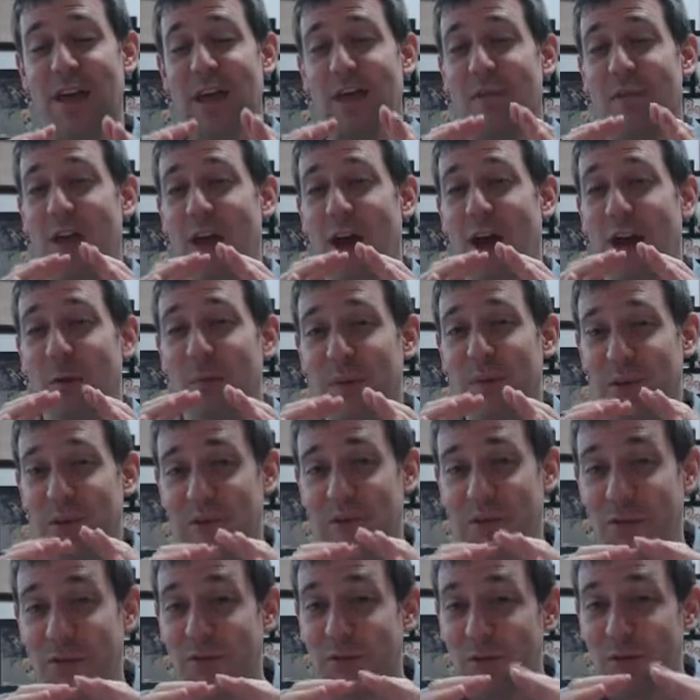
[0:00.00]
them and helping
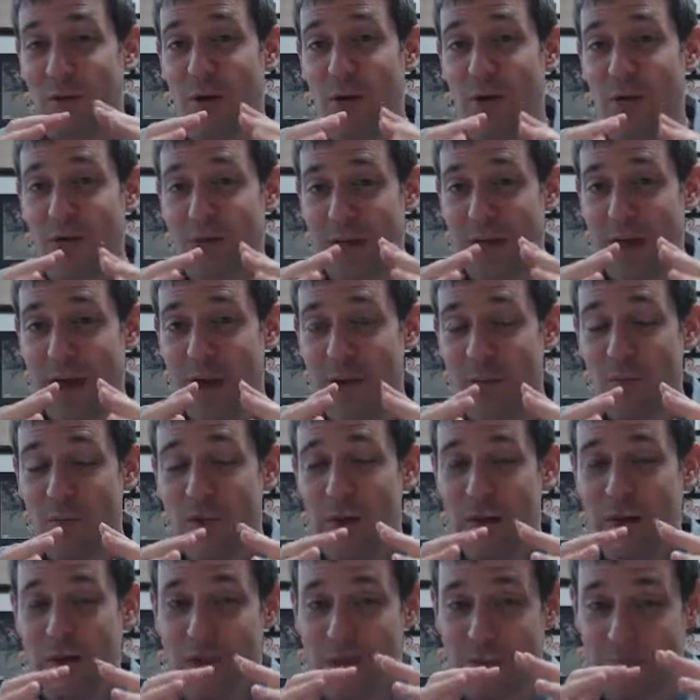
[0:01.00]
to grow them
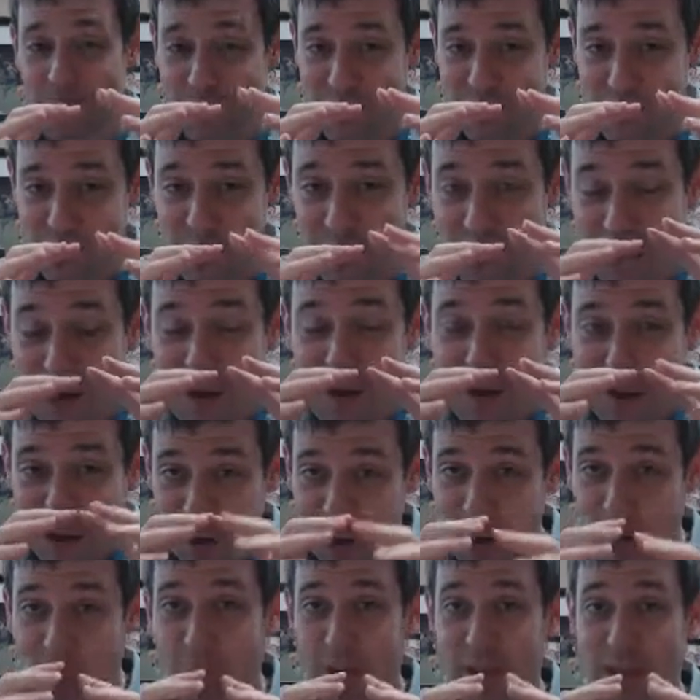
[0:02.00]
when it comes to
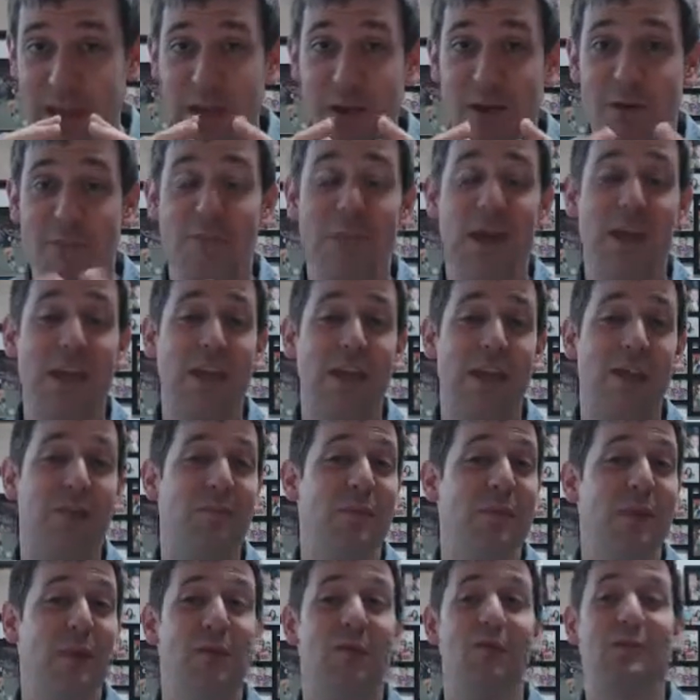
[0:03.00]
knowing Him, making
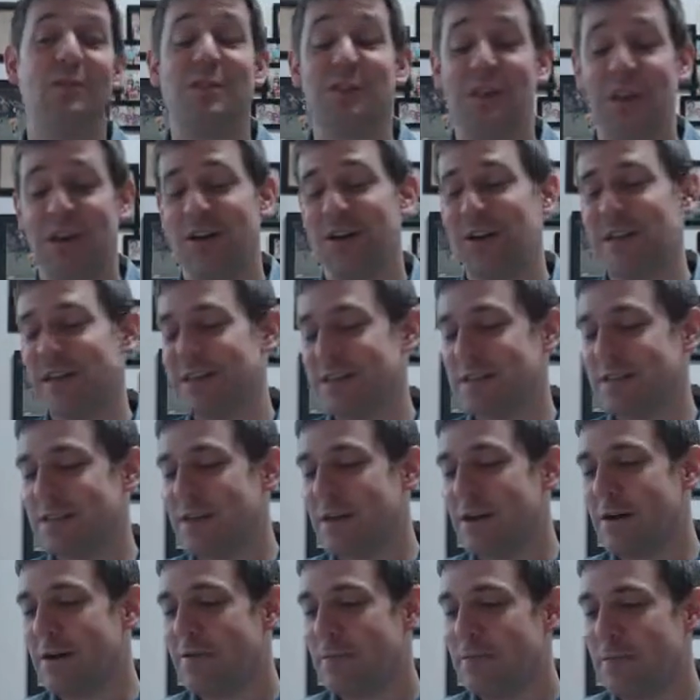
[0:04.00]
Him known, sharing His
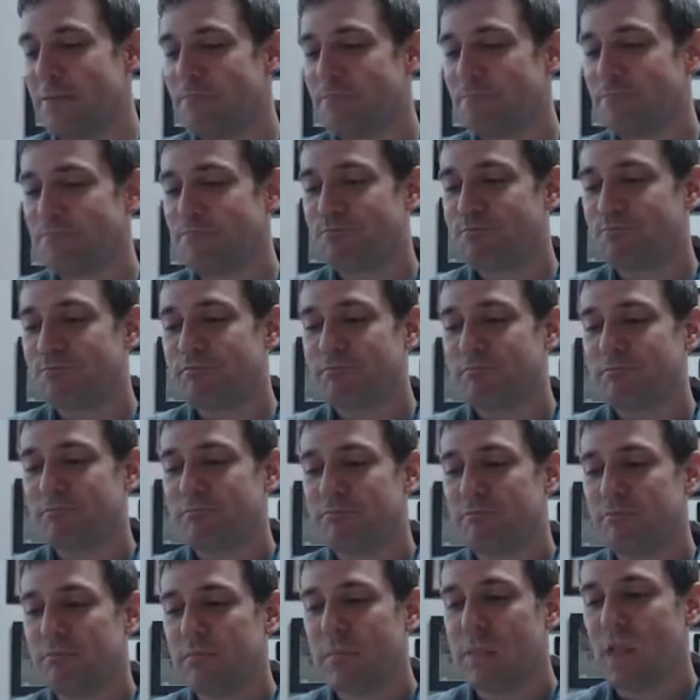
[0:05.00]
love.
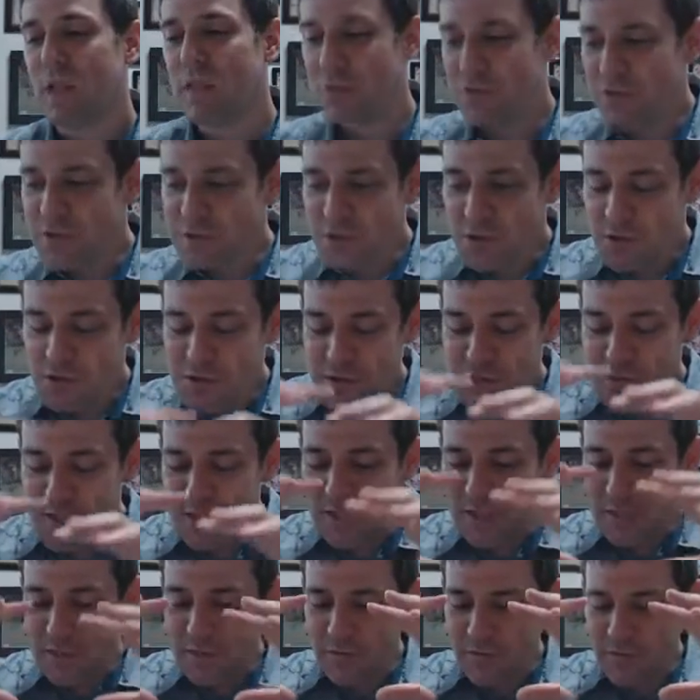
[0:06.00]
There's also the
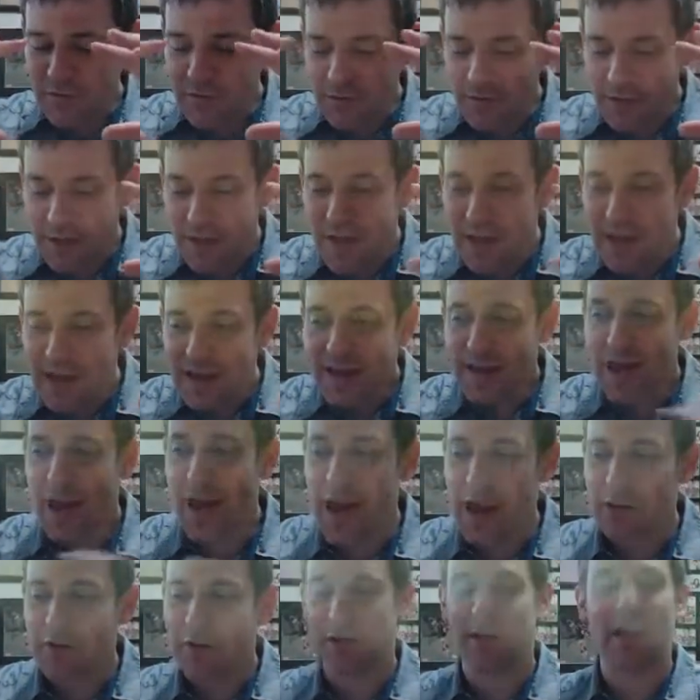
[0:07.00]
level of the
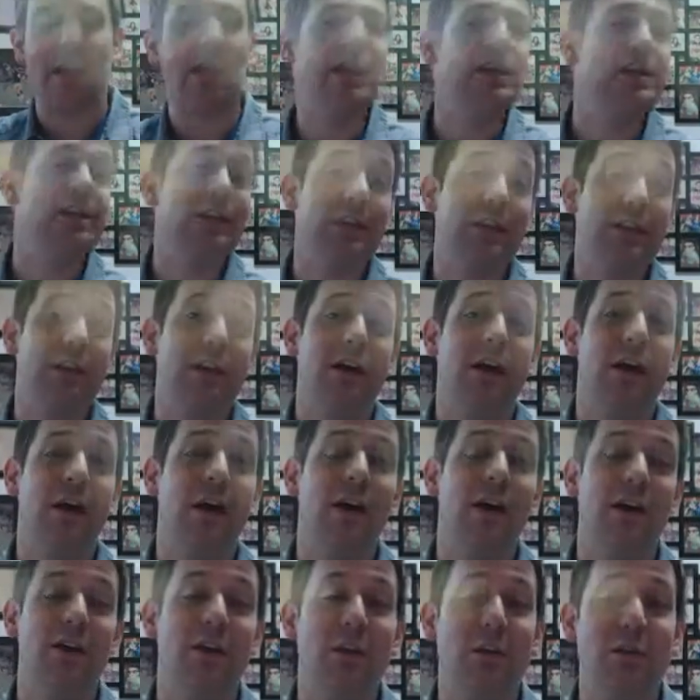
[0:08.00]
congregation,
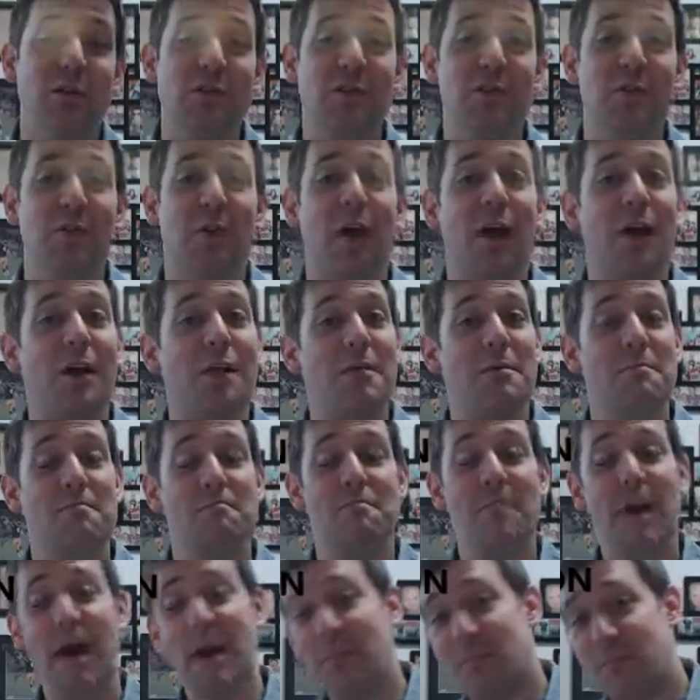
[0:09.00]
those who are
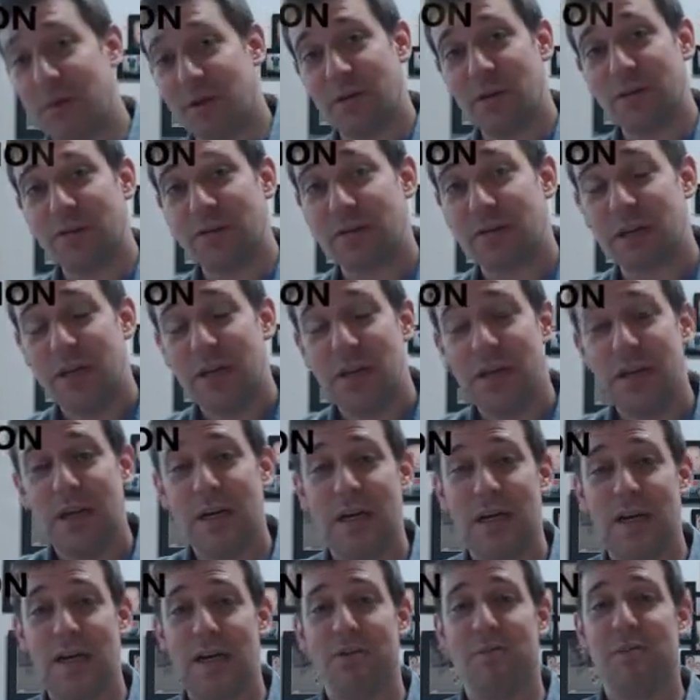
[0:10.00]
members,
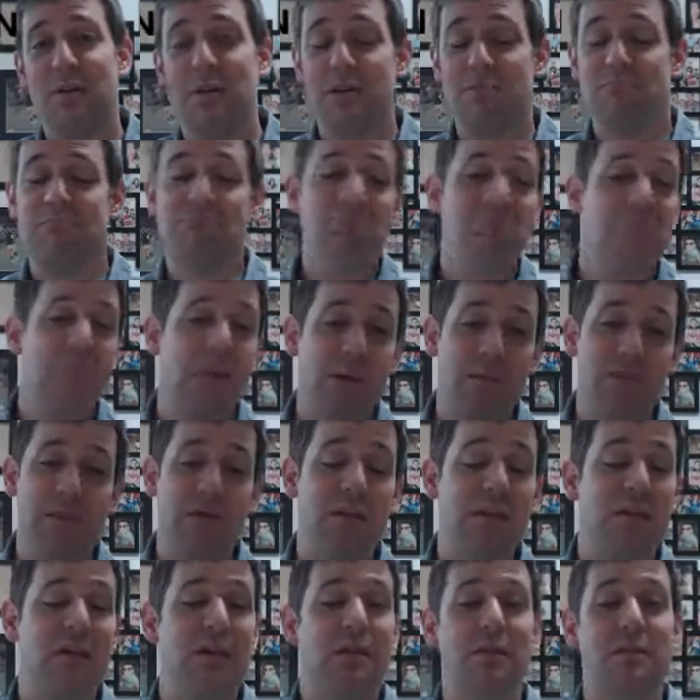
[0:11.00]
but maybe
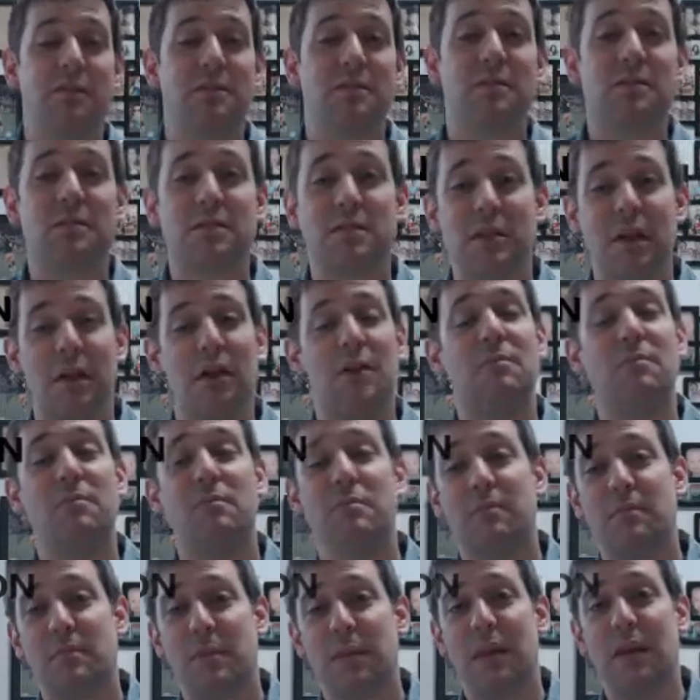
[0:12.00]
there's
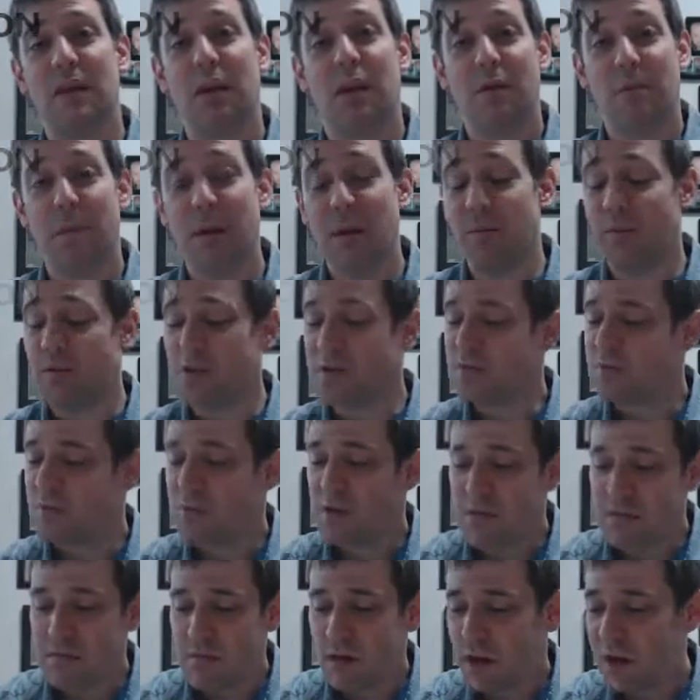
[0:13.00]
some that are members
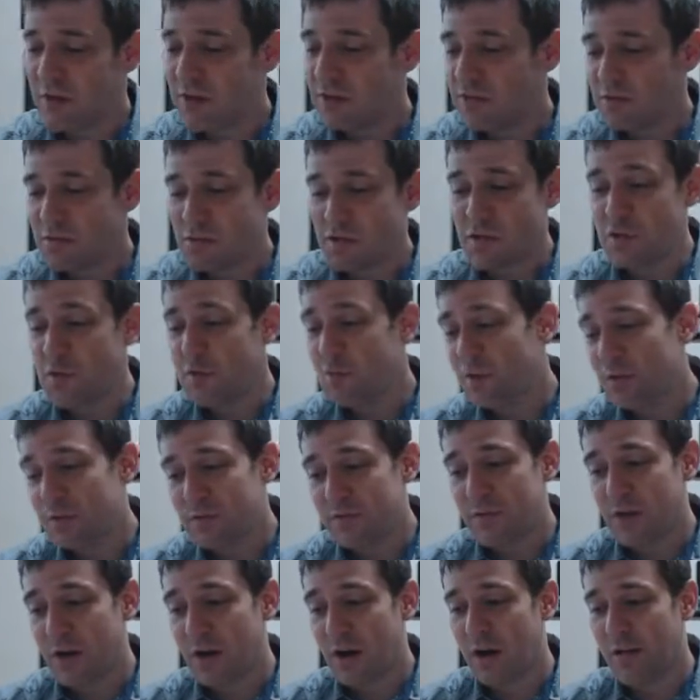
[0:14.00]
but aren't super
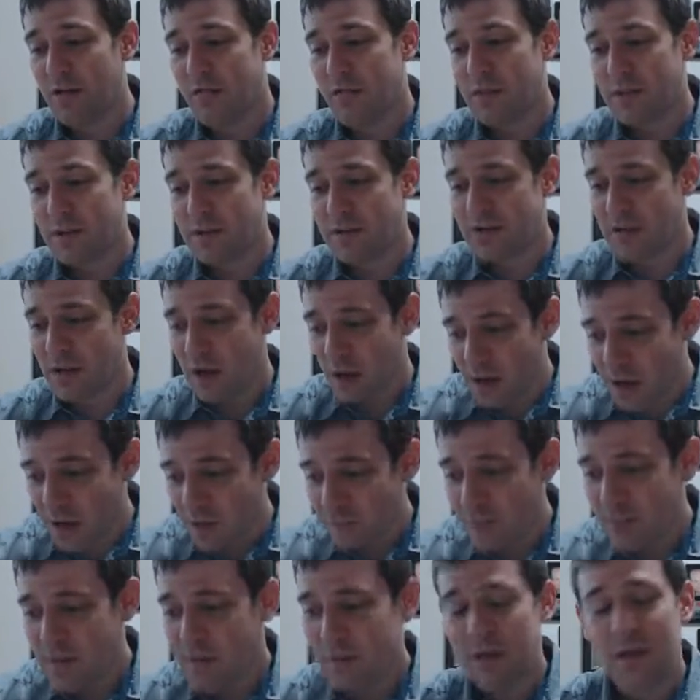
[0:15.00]
involved. They
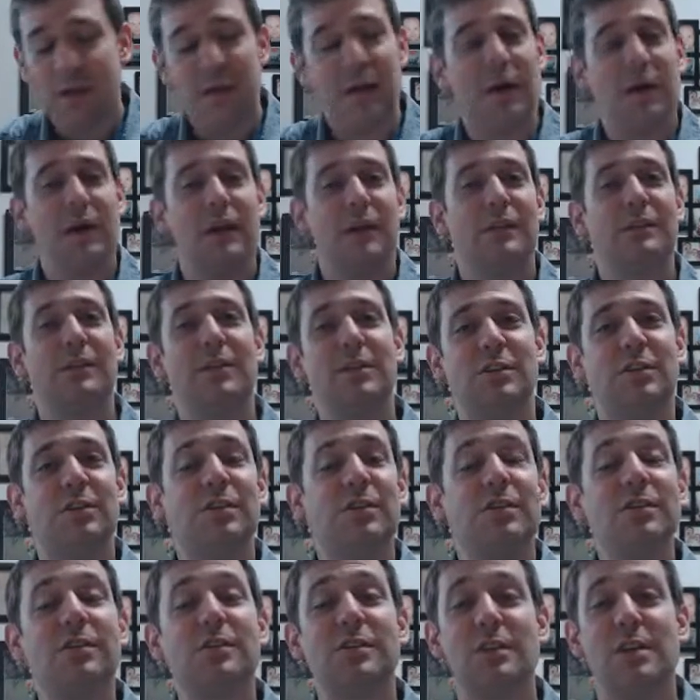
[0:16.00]
come to
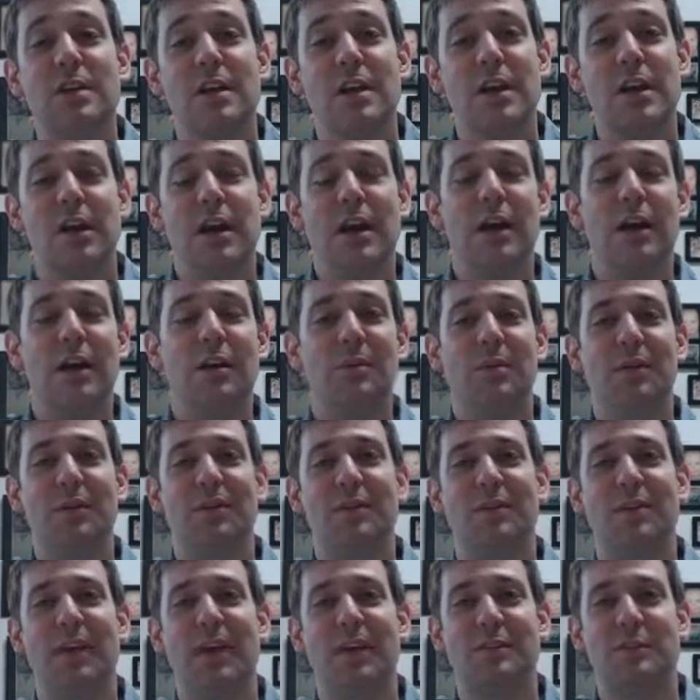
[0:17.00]
church, but
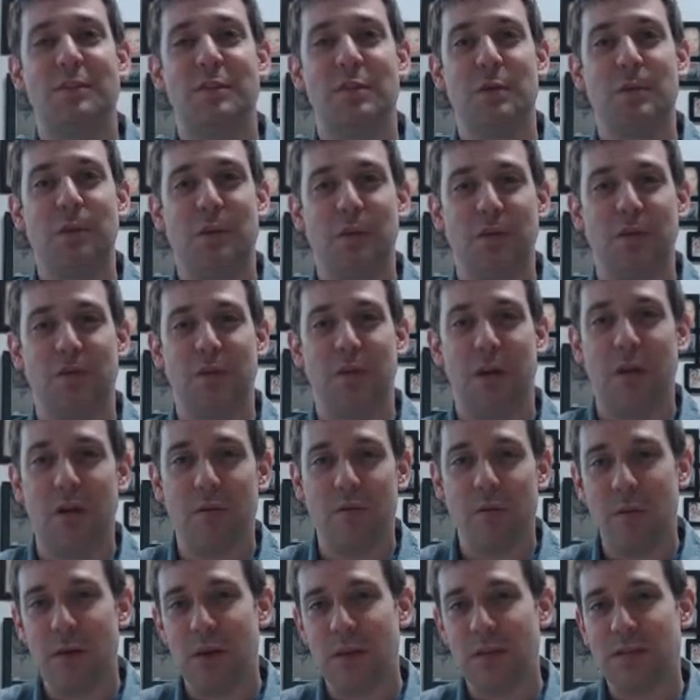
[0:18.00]
they're not super
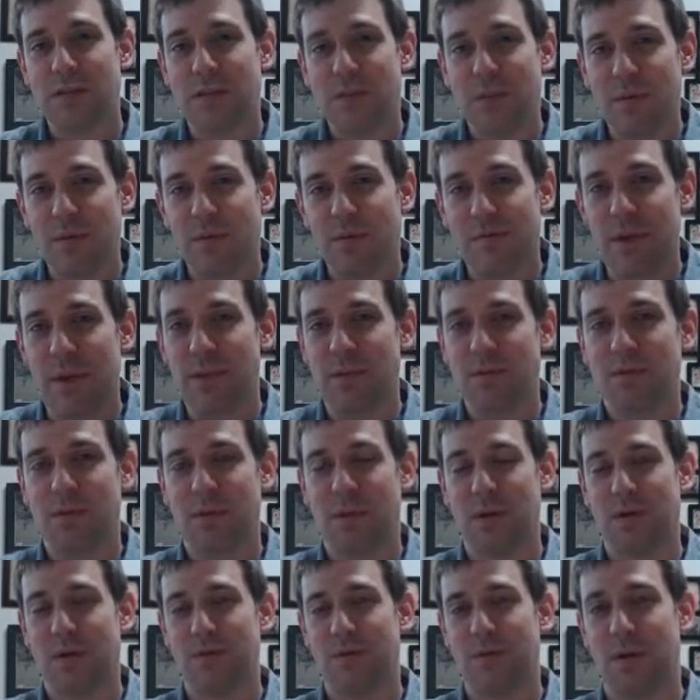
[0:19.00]
involved. What are some events?
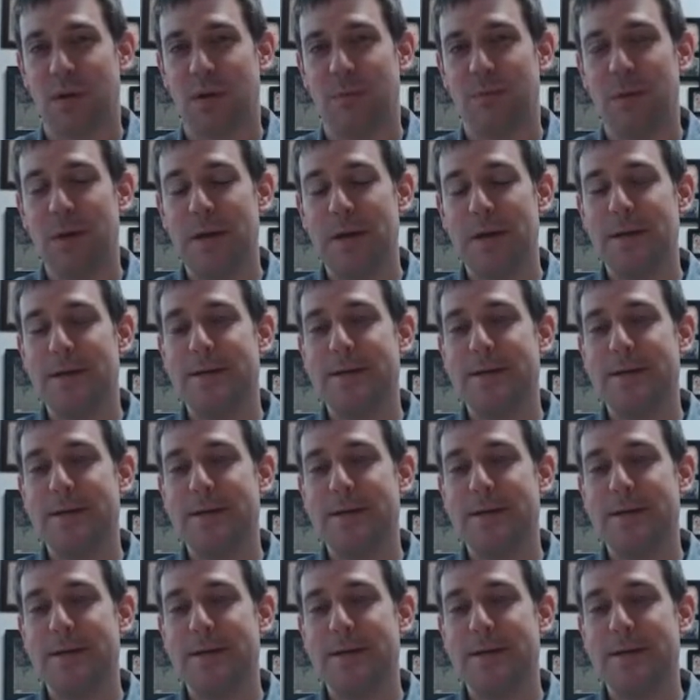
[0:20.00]
What are some